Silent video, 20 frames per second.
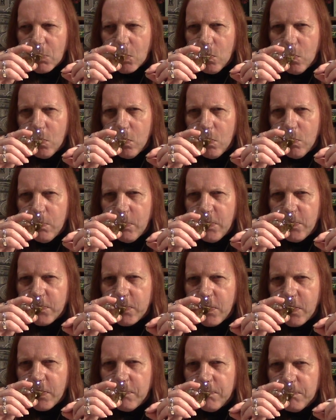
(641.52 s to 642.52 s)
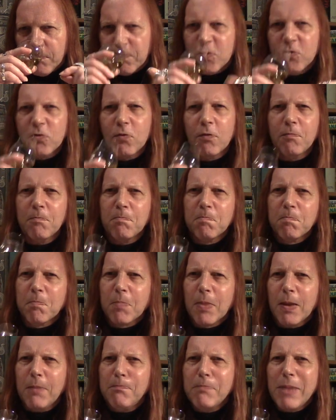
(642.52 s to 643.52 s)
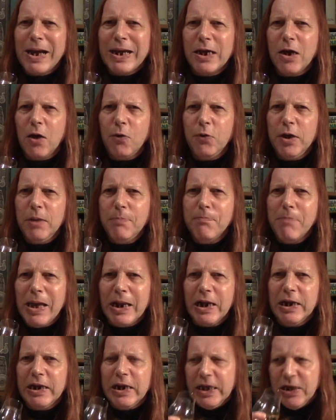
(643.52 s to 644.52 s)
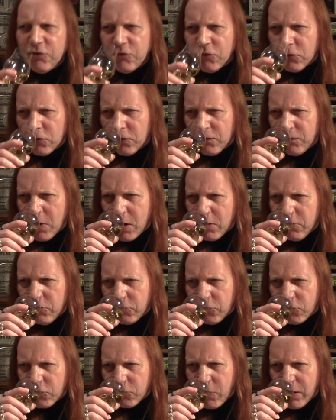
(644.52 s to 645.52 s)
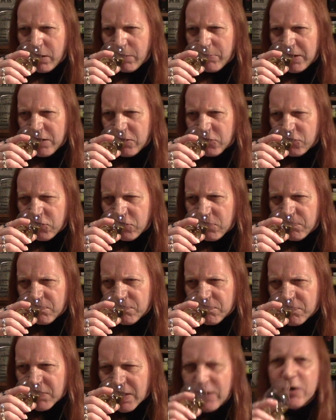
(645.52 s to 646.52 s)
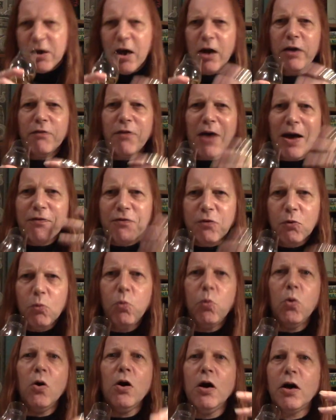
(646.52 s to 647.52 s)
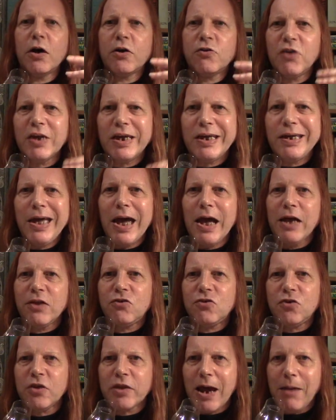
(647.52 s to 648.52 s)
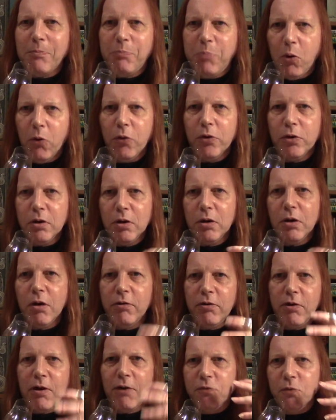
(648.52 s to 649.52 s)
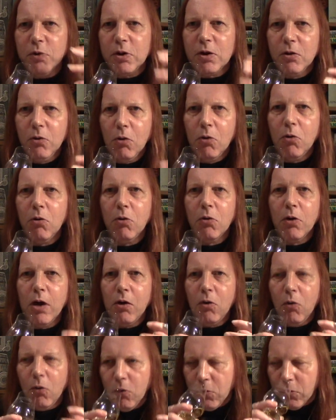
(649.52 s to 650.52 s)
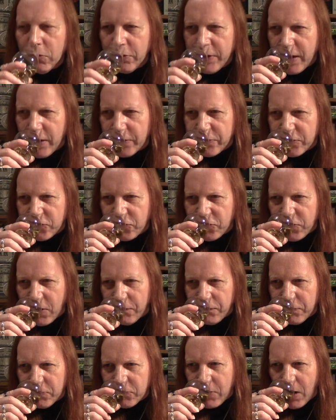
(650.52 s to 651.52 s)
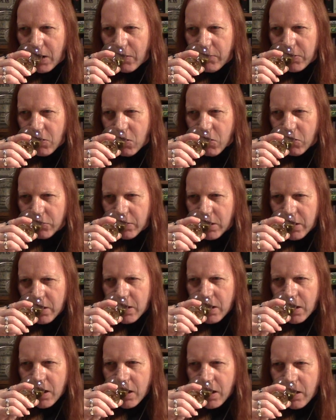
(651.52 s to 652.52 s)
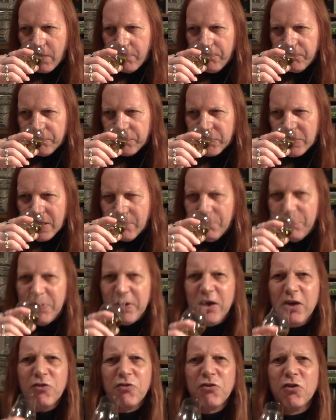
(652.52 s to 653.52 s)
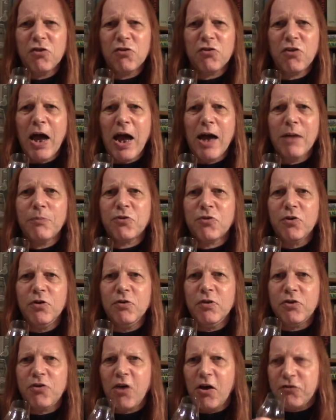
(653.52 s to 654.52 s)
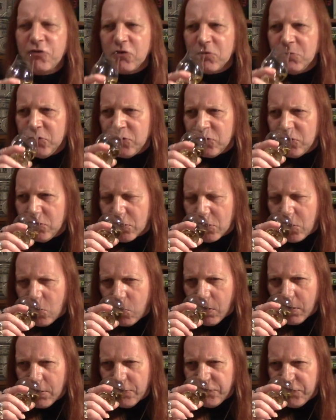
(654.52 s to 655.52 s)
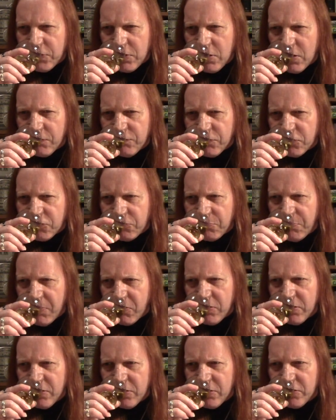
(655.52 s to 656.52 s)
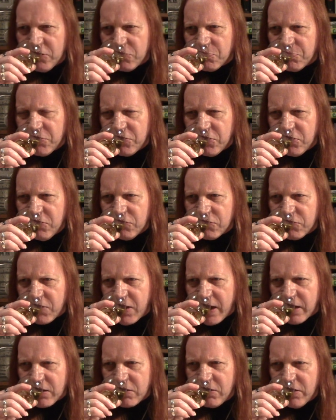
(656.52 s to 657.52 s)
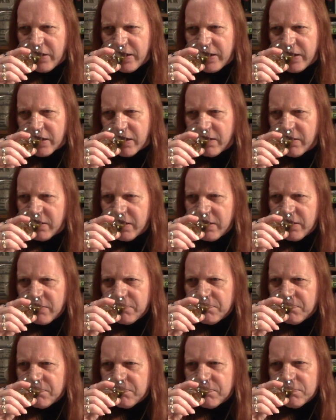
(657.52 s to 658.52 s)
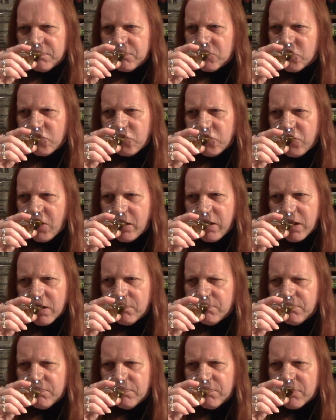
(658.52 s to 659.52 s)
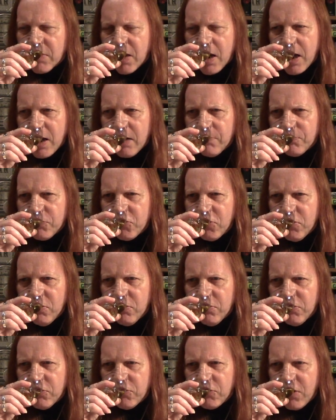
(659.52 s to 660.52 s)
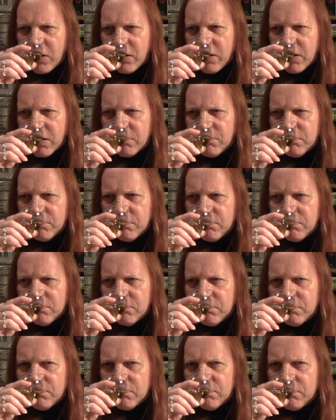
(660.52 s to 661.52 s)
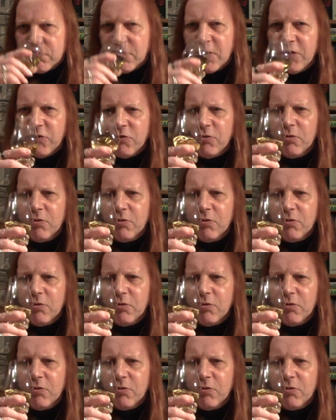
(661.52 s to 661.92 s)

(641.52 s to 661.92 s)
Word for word: almost kind of sort of mango-y, melony sort of notes as well. I mean, it's, you kind of have to work to get to that point. You know, you have to ignore all the other stuff that's going on. Um, But it's just absolutely testament to the quality of the spirit that is produced at Caol Ila. Stunning. Absolutely stunning. That's